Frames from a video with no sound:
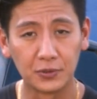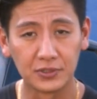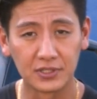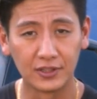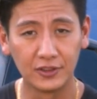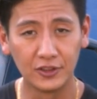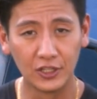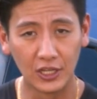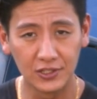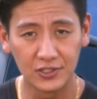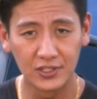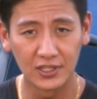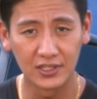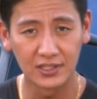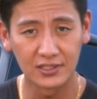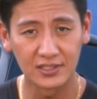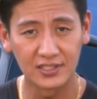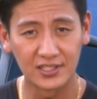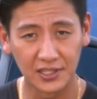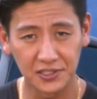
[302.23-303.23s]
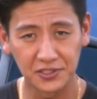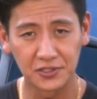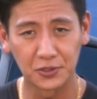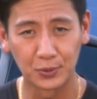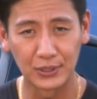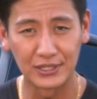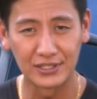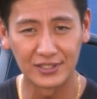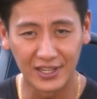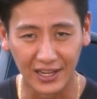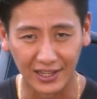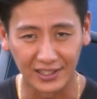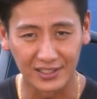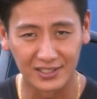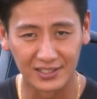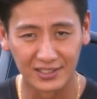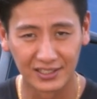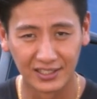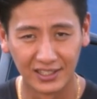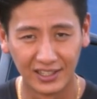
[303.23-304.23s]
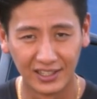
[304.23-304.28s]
it was a Ninja 636.